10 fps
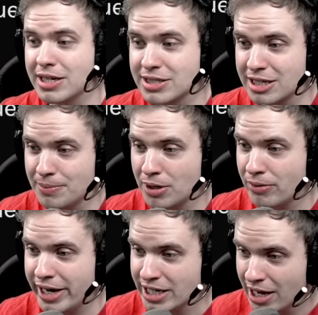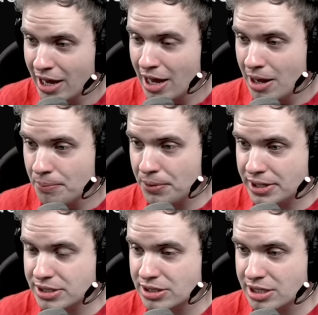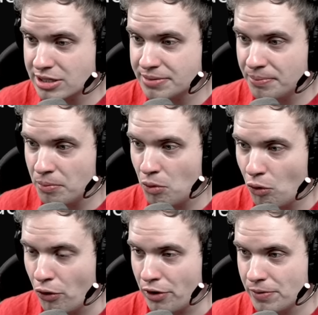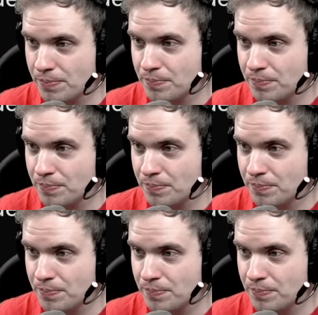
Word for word: is going to be great. Plus, it says more.